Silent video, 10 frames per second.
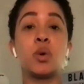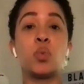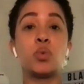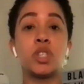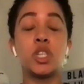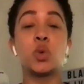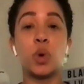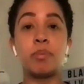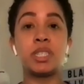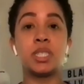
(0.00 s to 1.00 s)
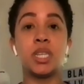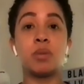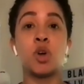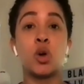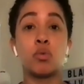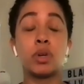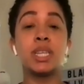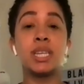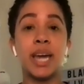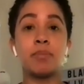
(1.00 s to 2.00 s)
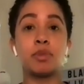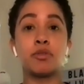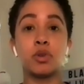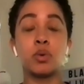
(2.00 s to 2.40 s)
the senior women's team really came to